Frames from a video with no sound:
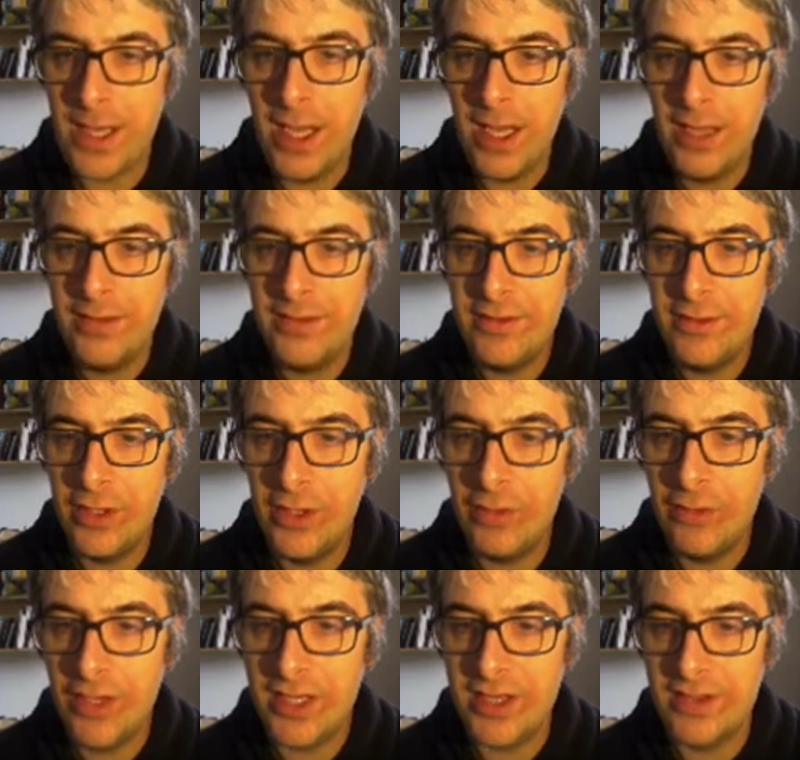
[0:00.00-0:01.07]
And
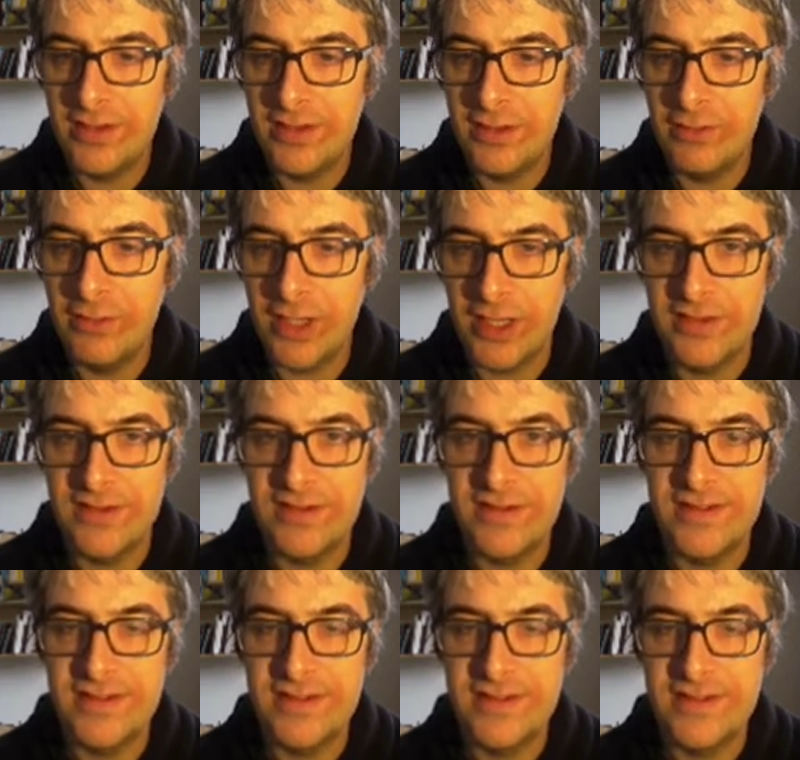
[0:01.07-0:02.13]
we can
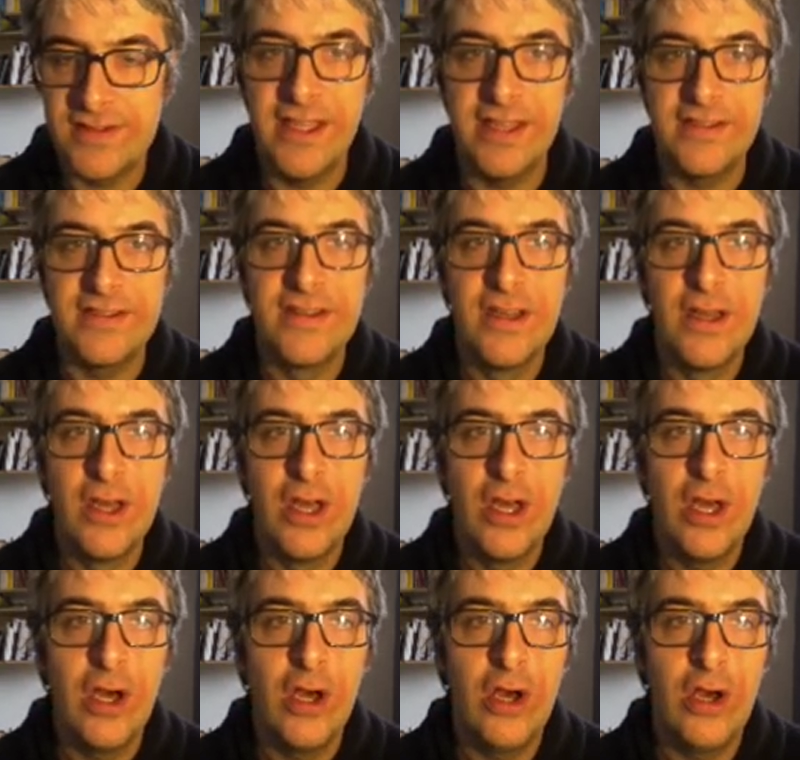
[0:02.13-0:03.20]
say that
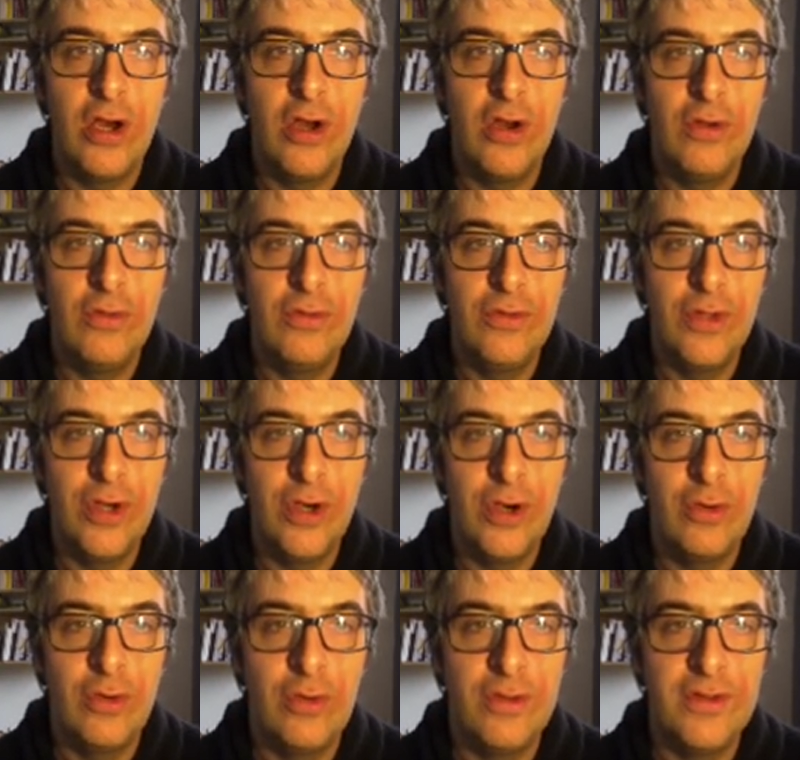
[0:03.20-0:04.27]

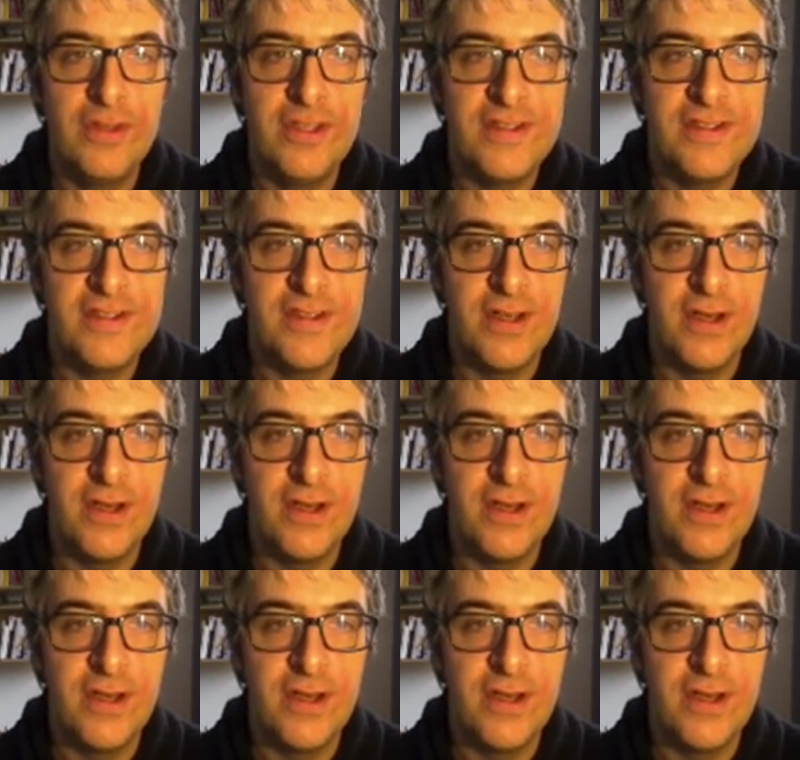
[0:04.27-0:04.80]
now this